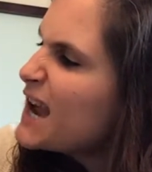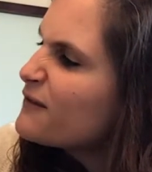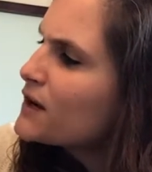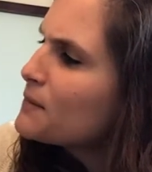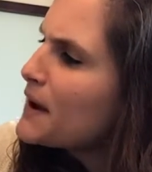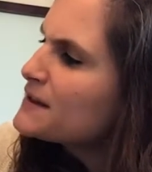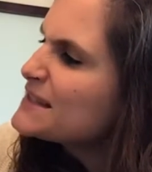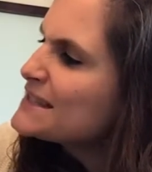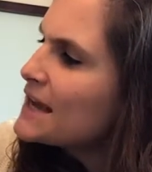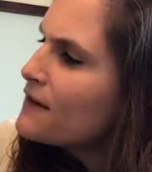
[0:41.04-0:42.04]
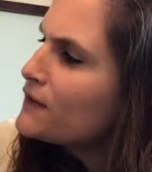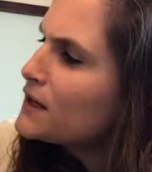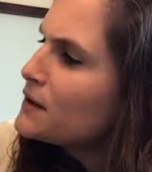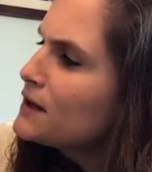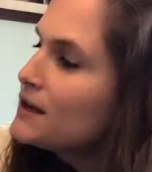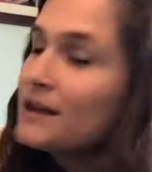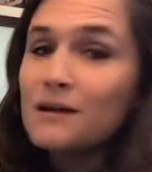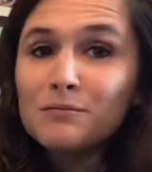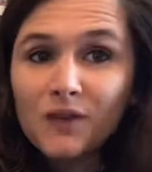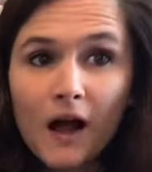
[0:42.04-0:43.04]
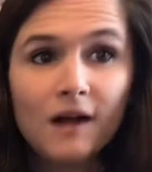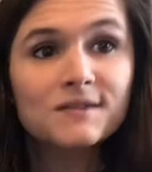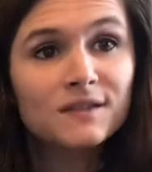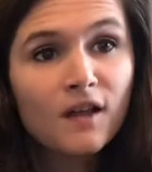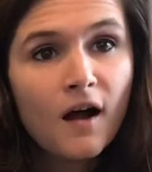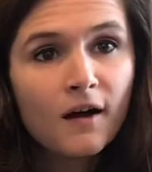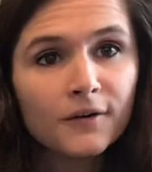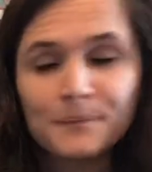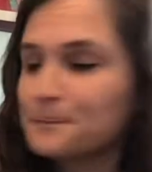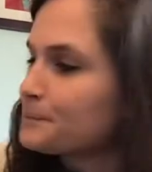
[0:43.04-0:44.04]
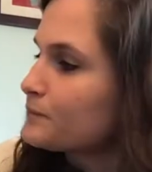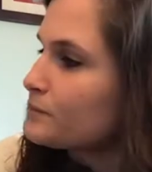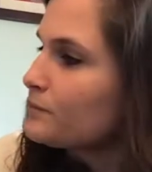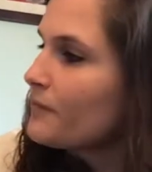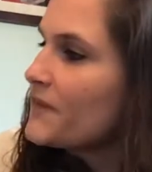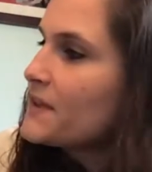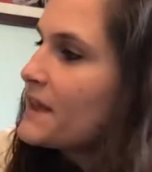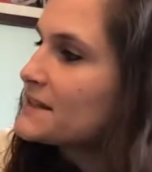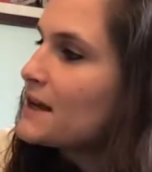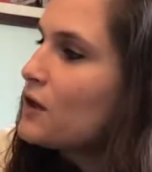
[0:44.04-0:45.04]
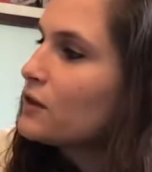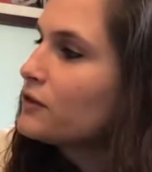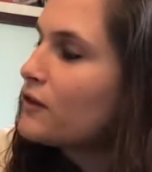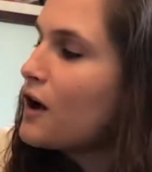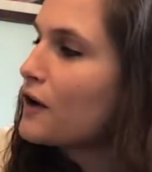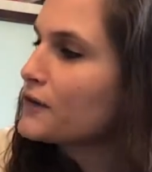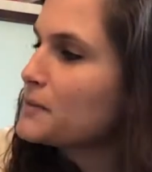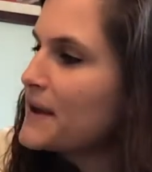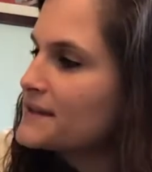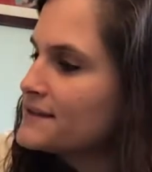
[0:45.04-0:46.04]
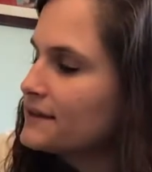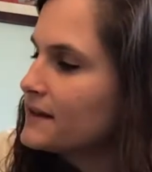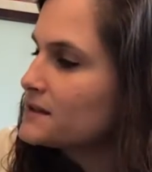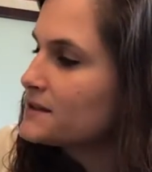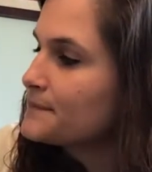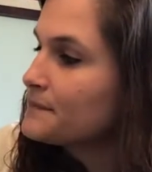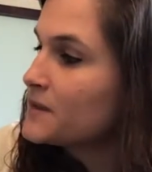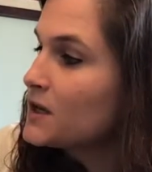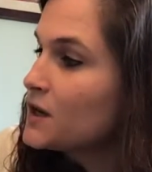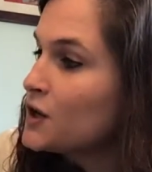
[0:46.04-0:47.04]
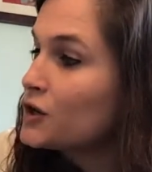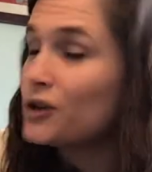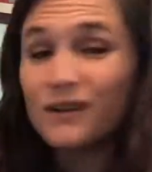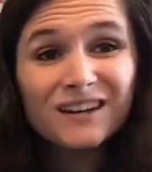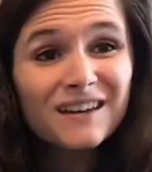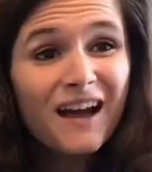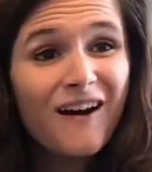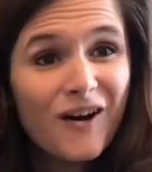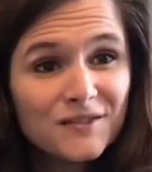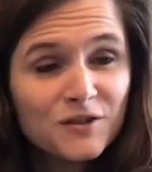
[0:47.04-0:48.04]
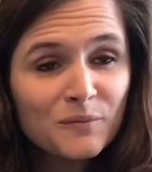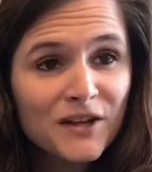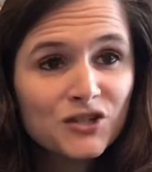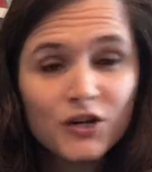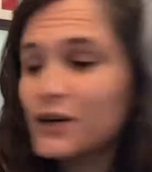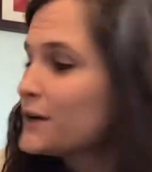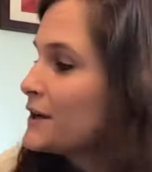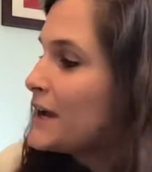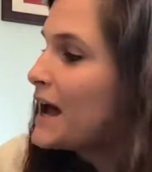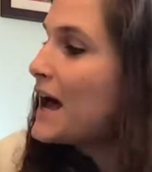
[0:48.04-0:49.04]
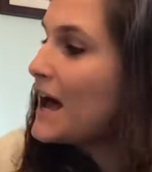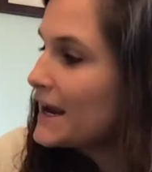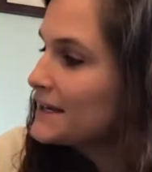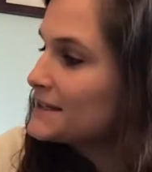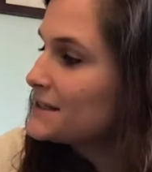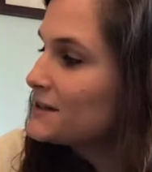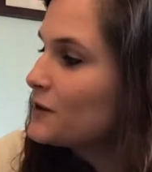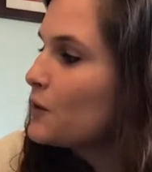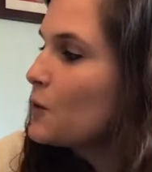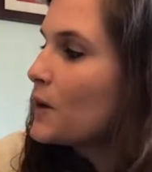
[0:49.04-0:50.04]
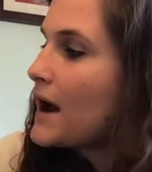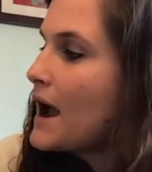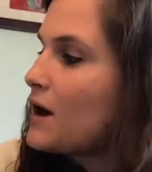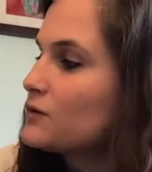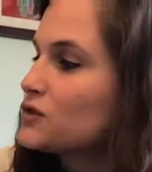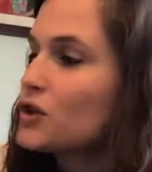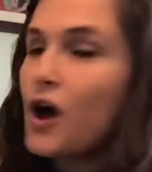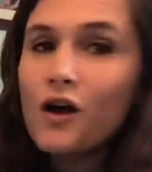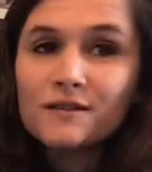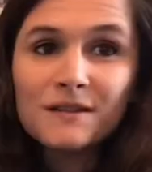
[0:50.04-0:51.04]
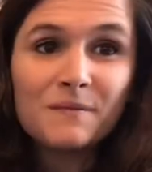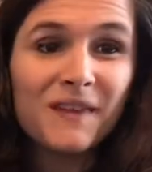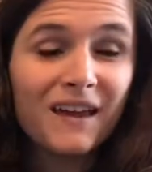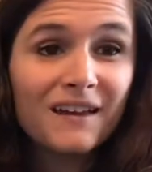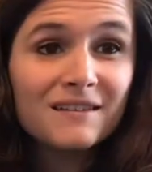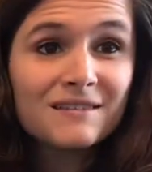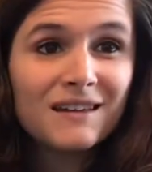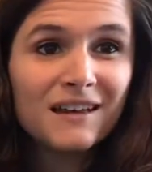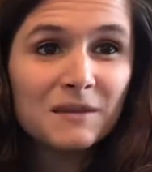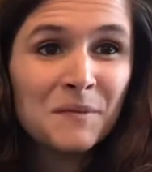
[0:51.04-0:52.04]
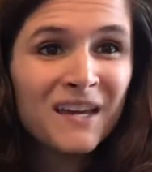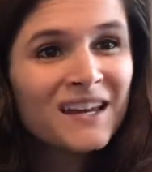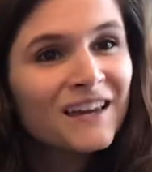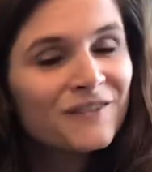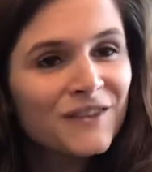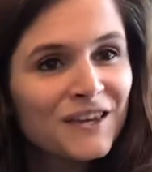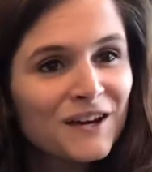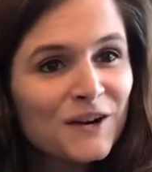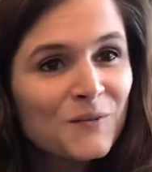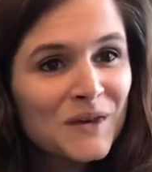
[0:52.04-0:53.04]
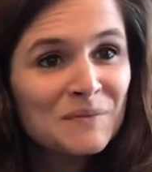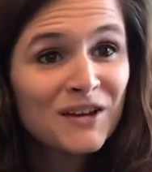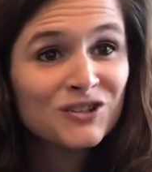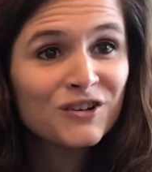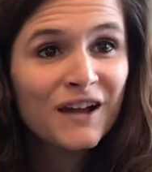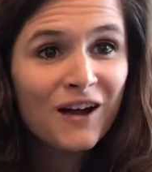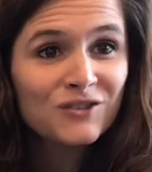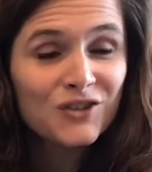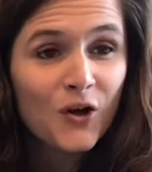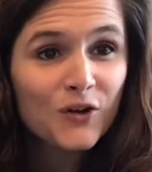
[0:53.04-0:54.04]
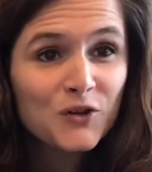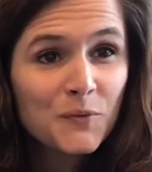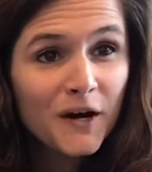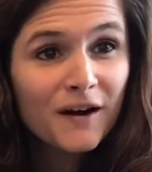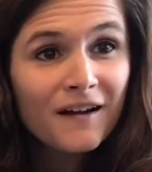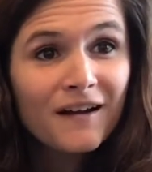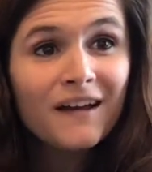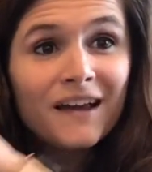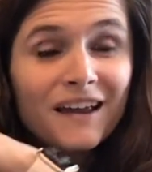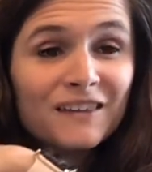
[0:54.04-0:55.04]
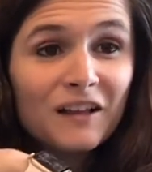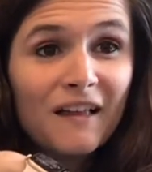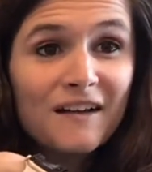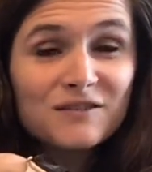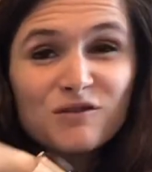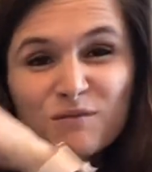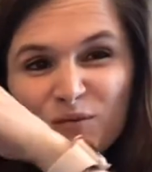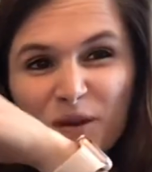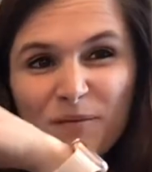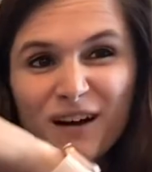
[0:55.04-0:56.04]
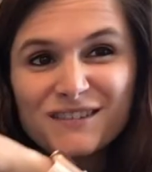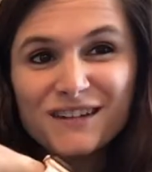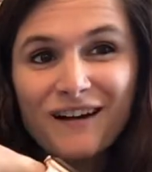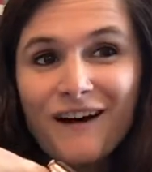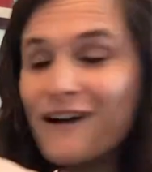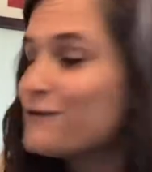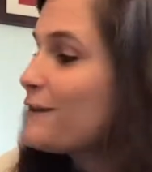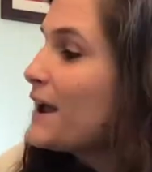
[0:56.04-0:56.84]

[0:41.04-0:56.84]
7, about 7 blocks long. That's how long the pencil is. You can also measure height or how tall something is. At the beginning of the year, we measured how tall you were in the classroom and we marked it off,